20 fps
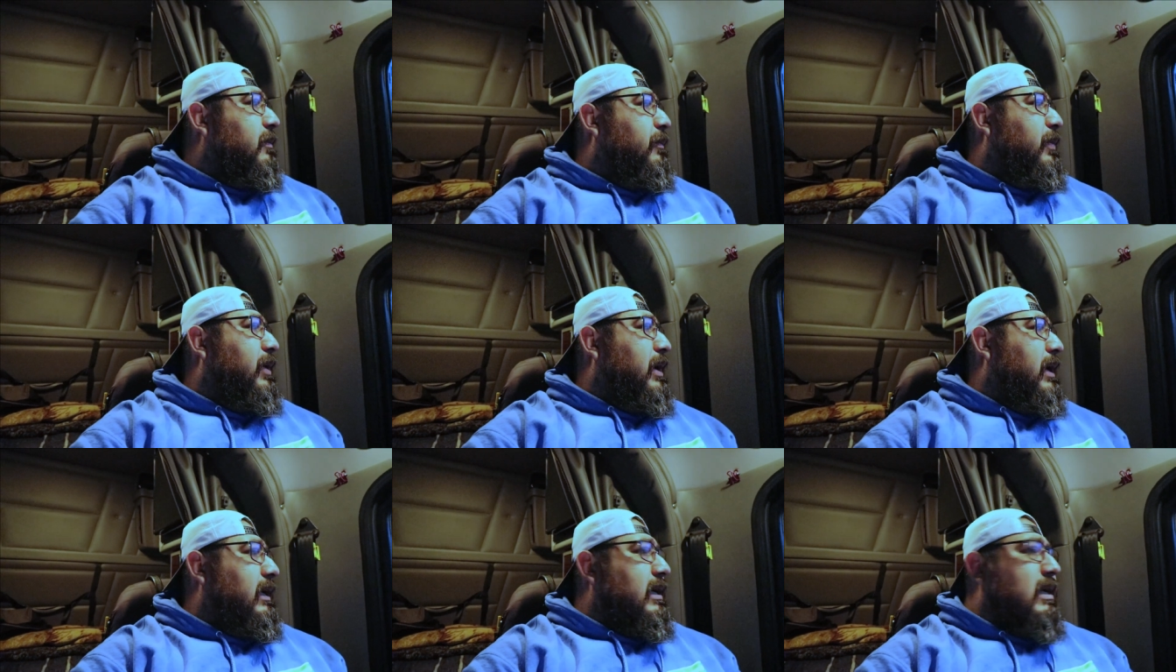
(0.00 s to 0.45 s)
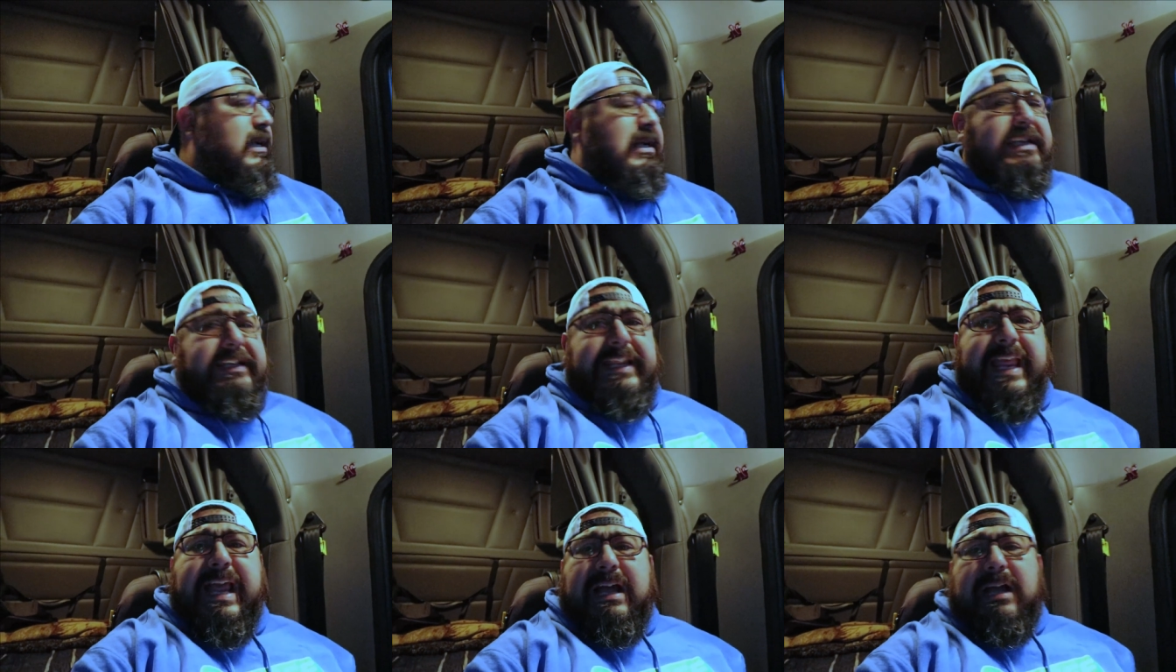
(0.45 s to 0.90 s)
But
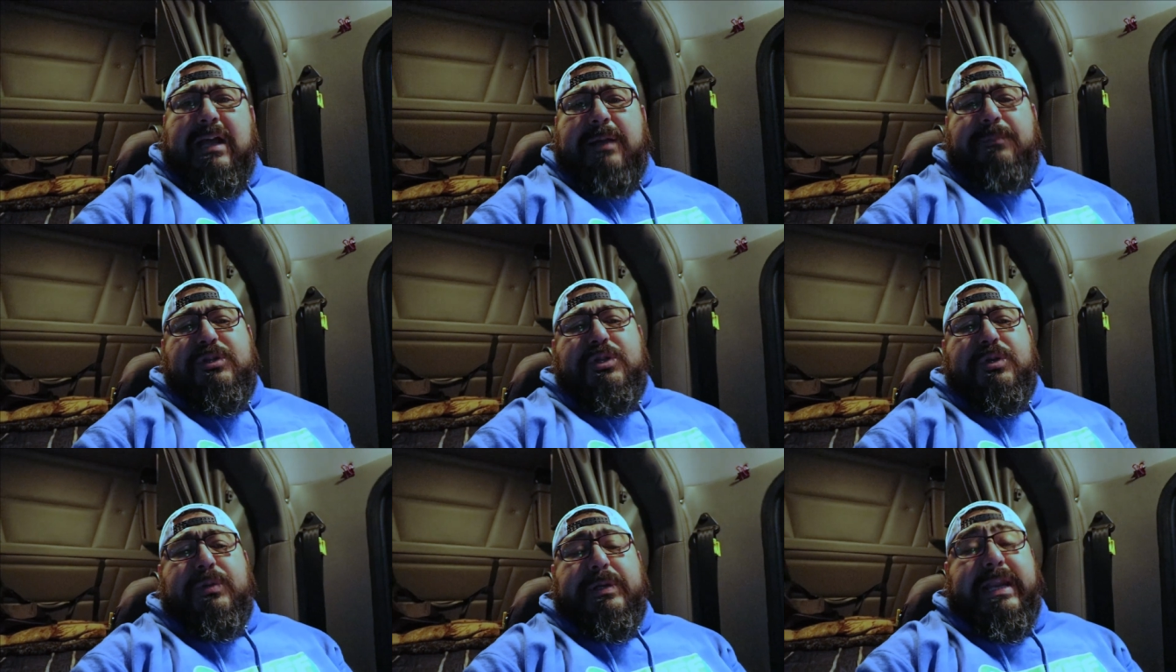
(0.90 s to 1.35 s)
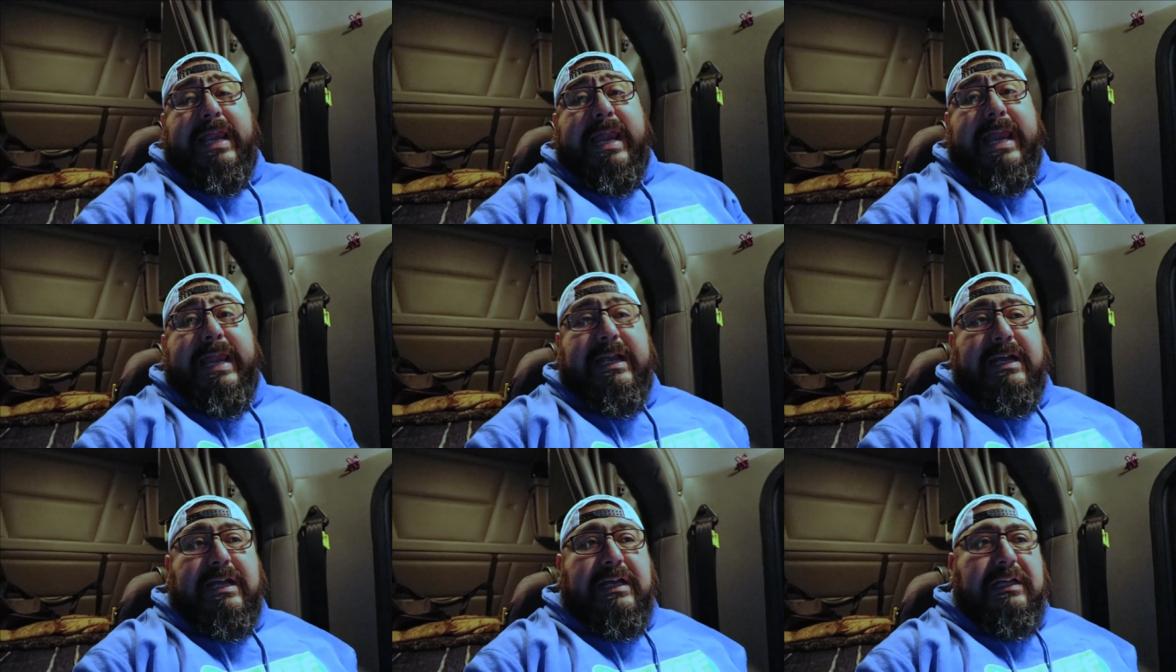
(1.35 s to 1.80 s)
yeah, I'm doing
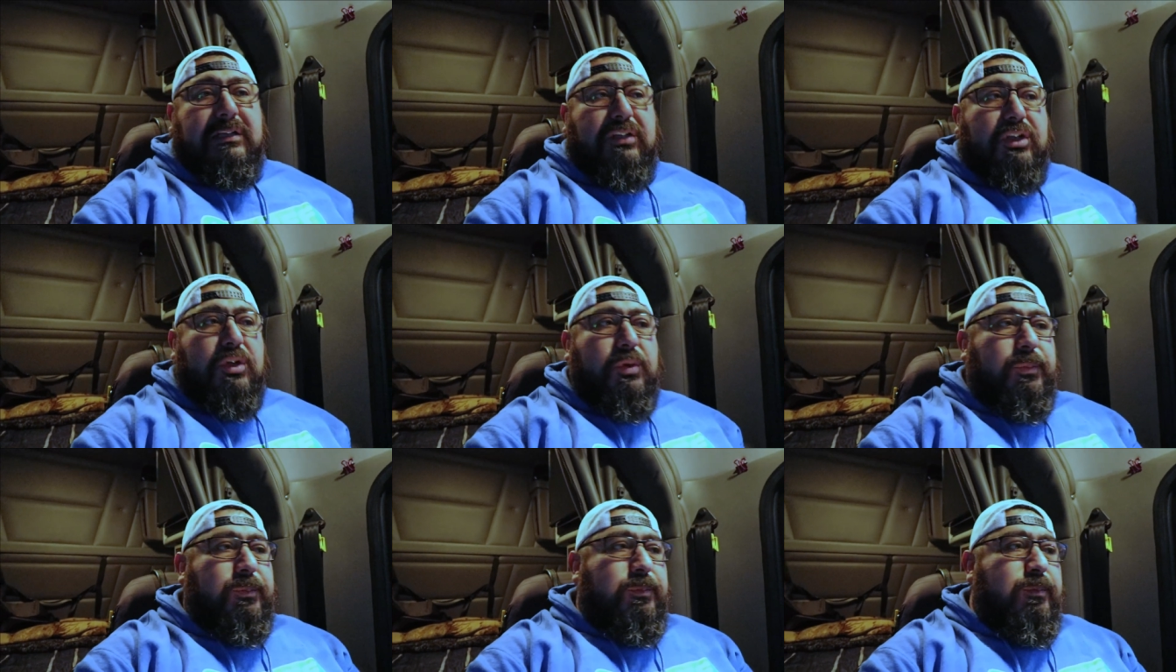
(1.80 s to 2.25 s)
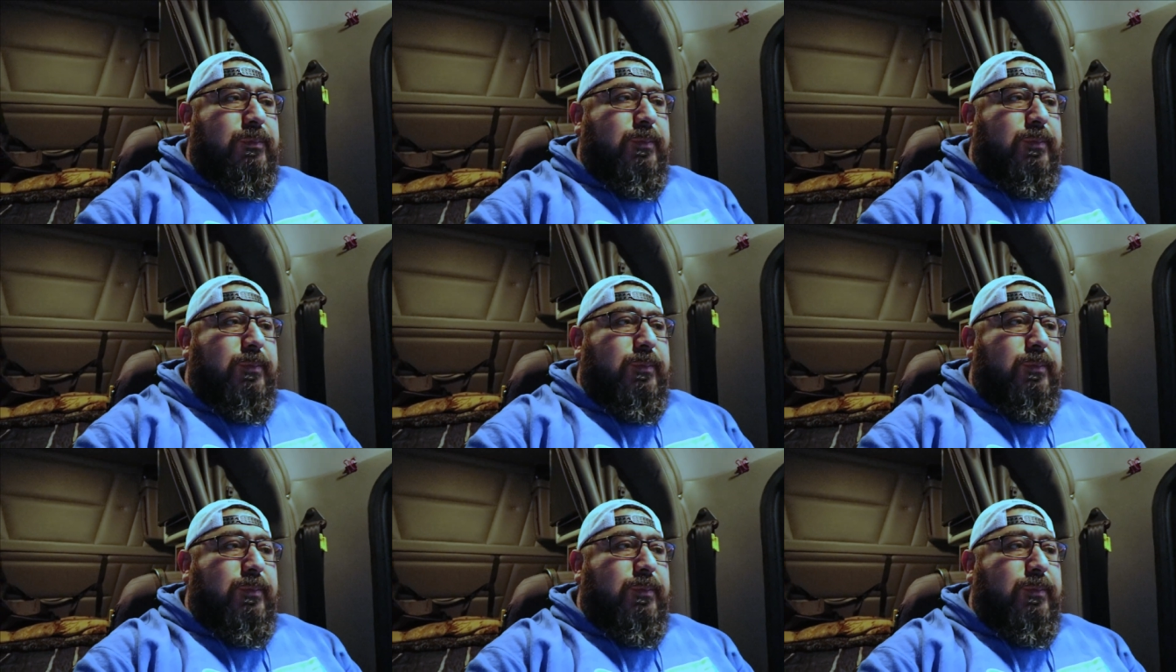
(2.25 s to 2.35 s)
a uh, loop,